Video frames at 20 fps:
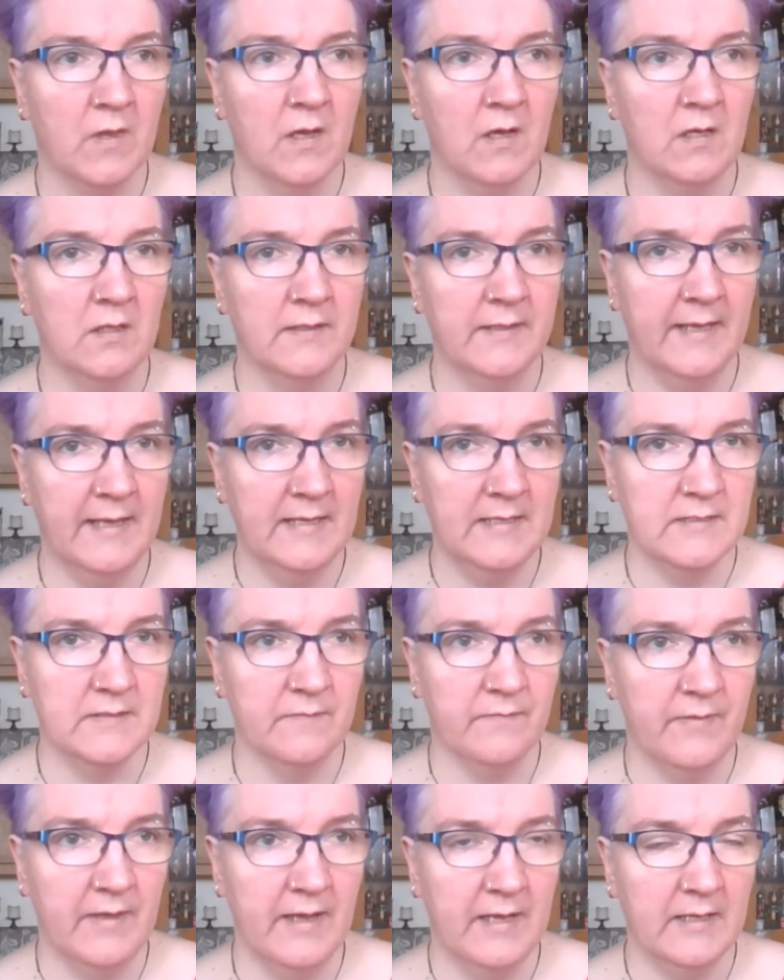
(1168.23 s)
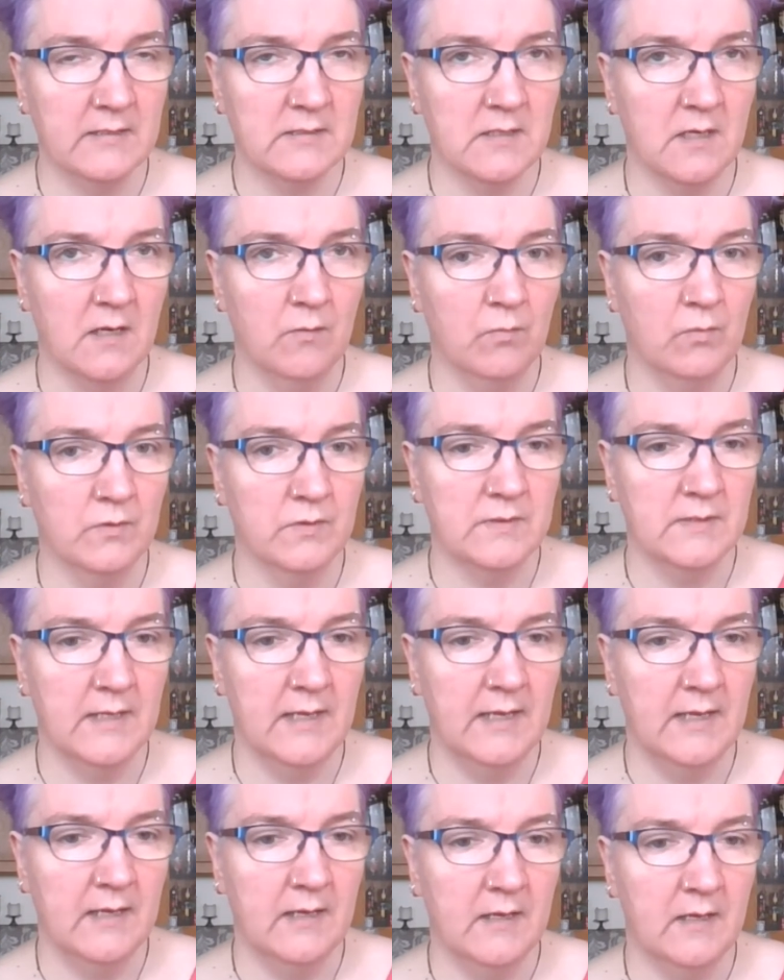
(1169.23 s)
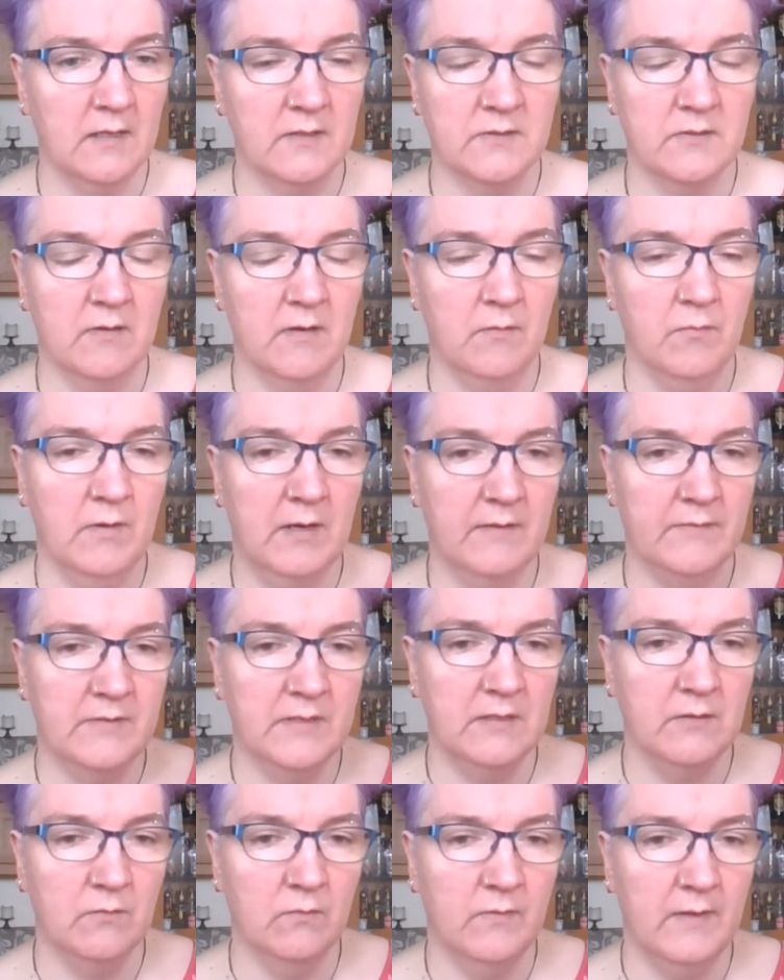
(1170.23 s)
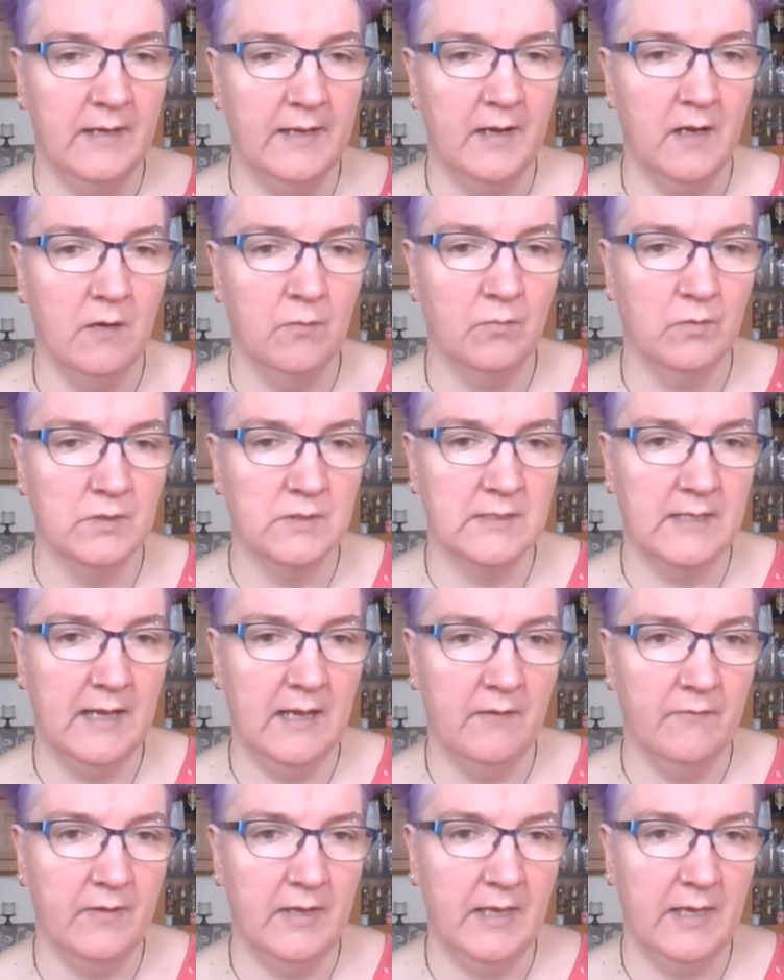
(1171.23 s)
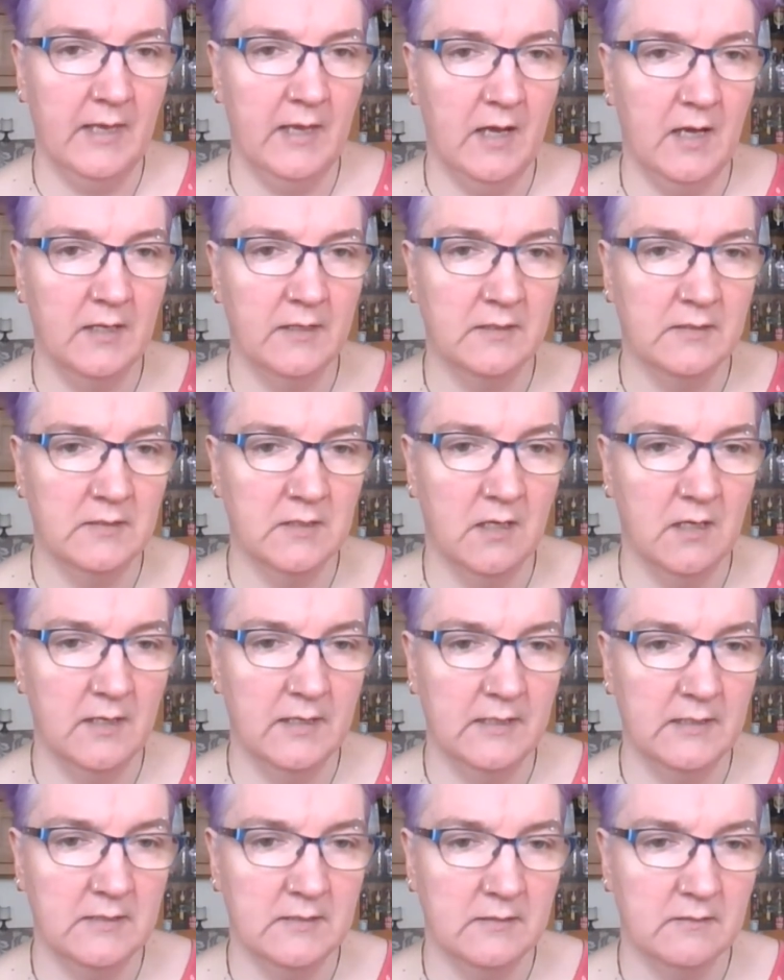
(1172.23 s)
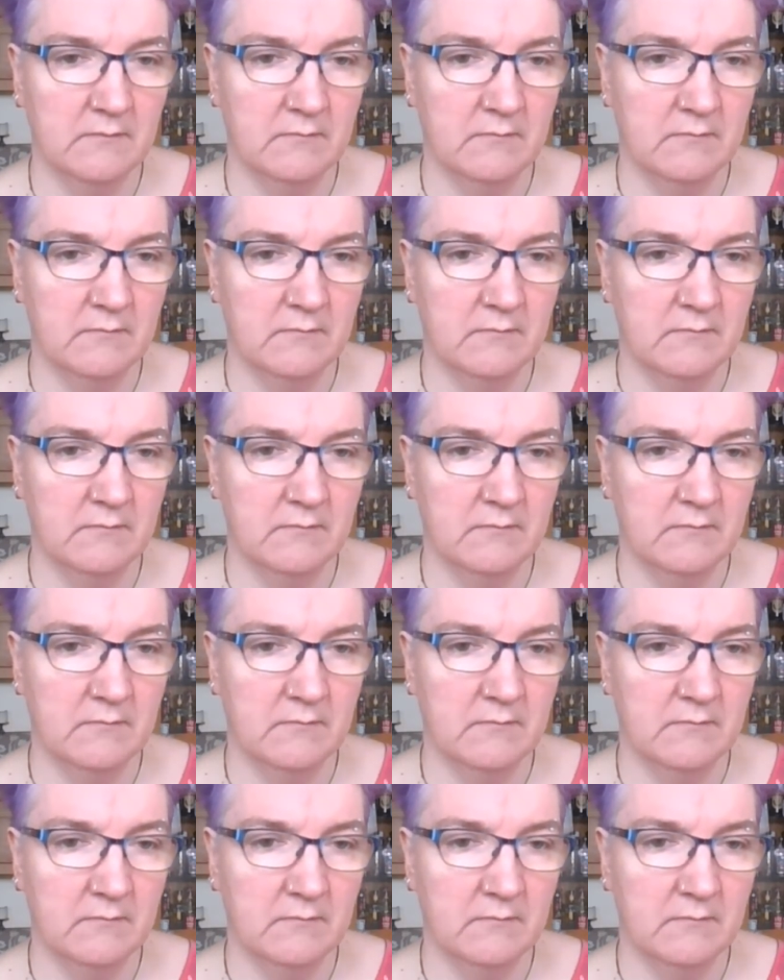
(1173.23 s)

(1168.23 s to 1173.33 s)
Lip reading: at the end of that, I want to, when I've done all that, I want to have a undyed